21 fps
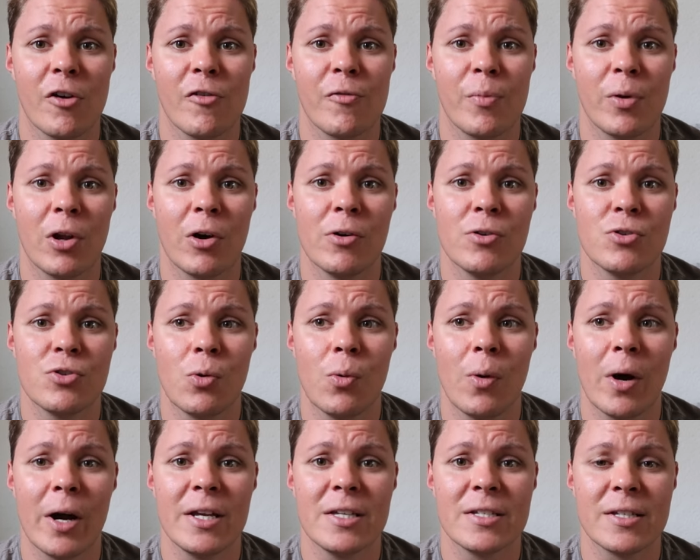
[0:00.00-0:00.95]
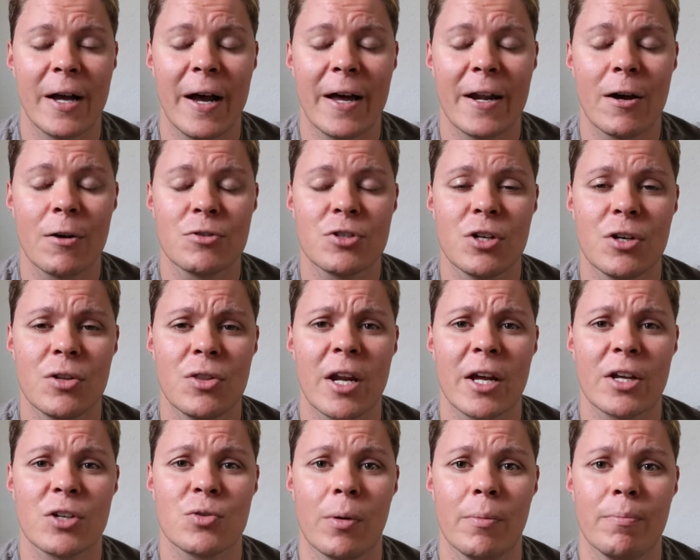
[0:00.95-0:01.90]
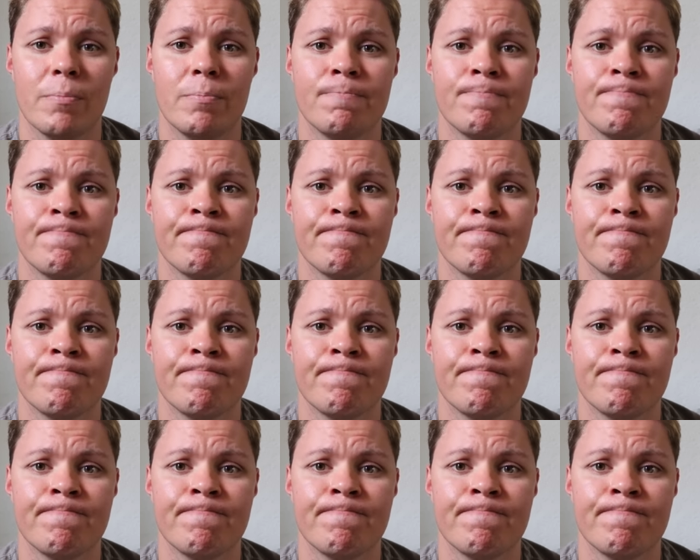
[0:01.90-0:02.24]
have below as always, and I'll see you in the next one.